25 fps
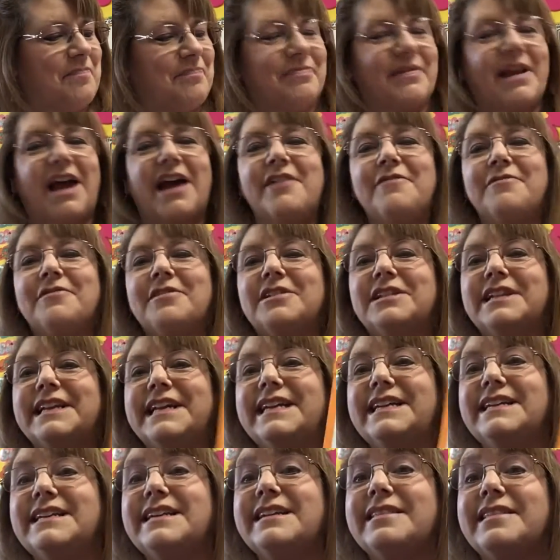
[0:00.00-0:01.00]
I've
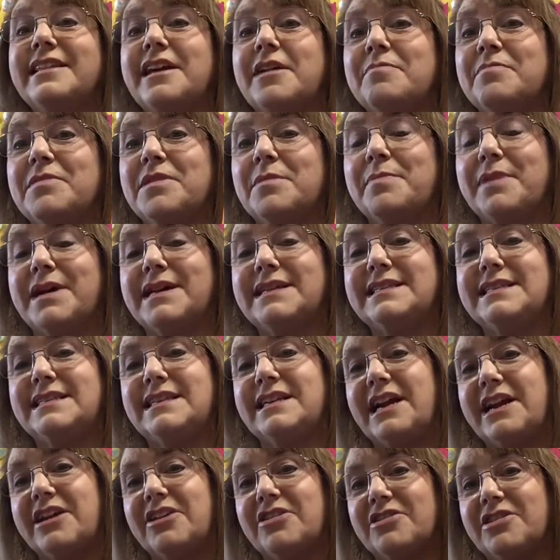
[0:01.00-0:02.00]
cleaned them the best that
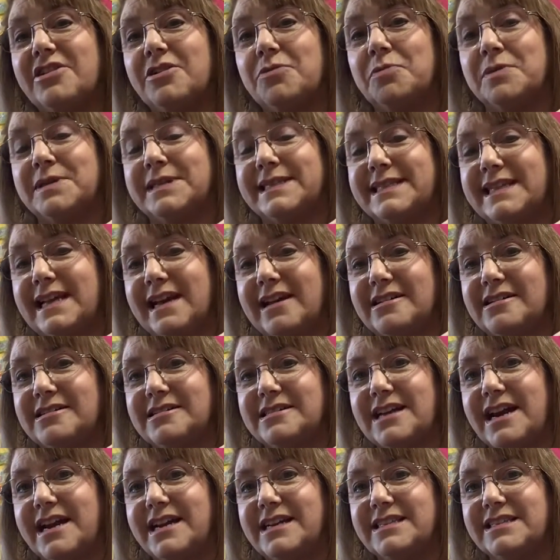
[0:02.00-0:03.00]
I could with
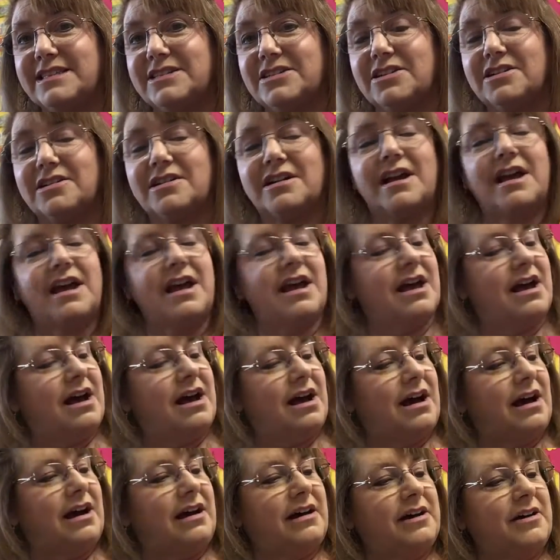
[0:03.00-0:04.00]
sanitizer
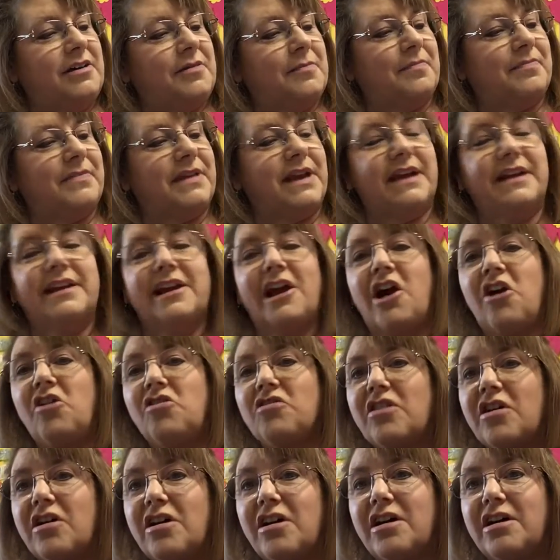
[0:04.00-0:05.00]
and
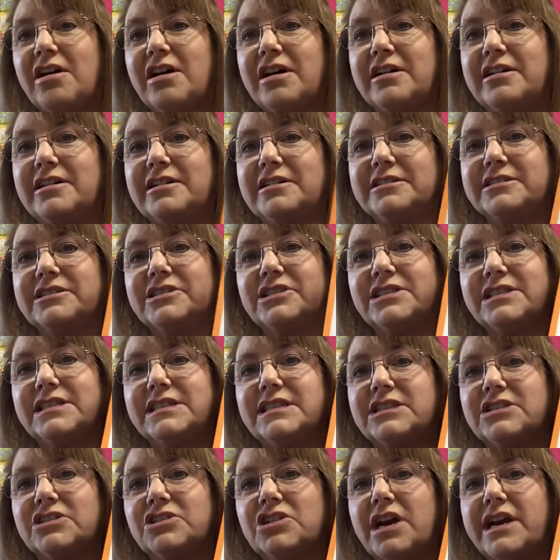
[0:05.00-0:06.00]
alcohol just to
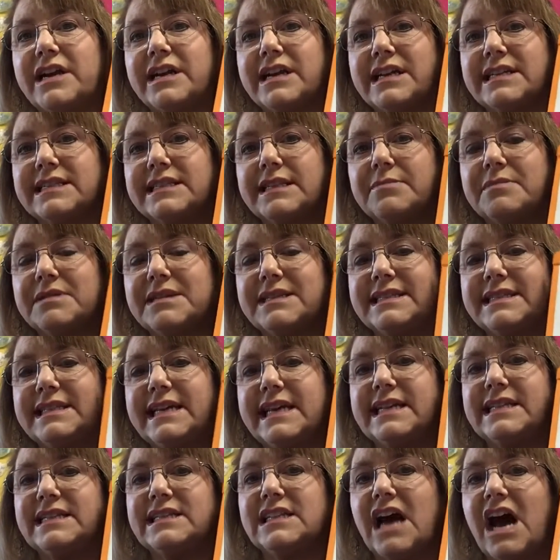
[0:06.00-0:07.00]
try to get some of the
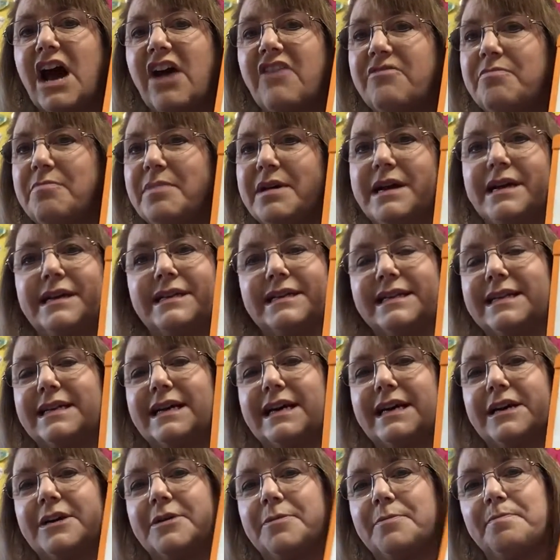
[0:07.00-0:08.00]
stains off, but
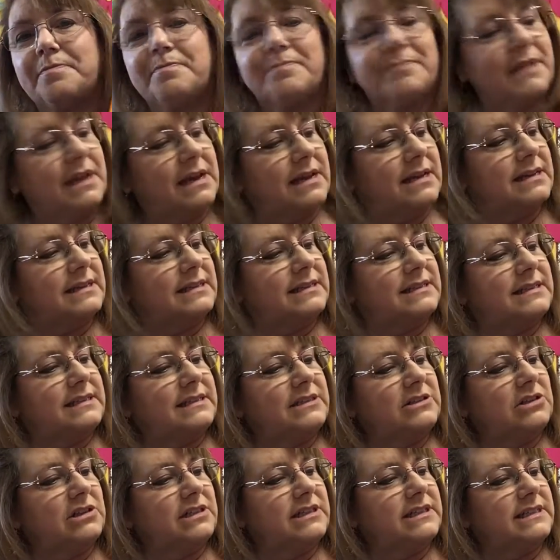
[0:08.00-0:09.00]

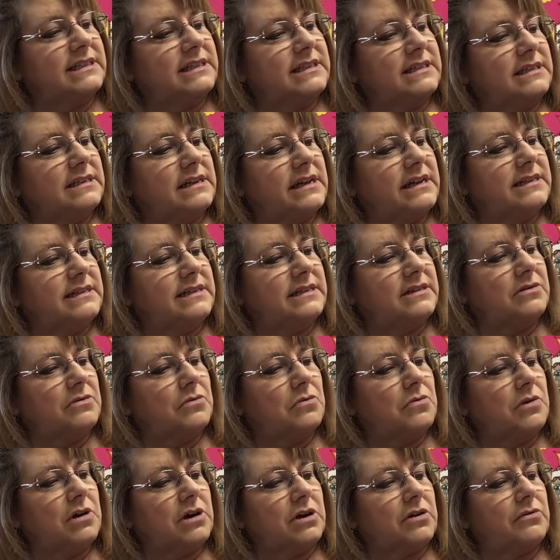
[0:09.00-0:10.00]
still it didn't
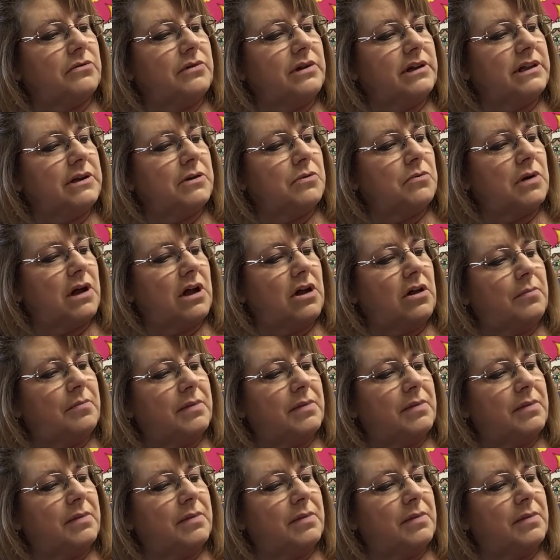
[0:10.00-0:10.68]
work really well.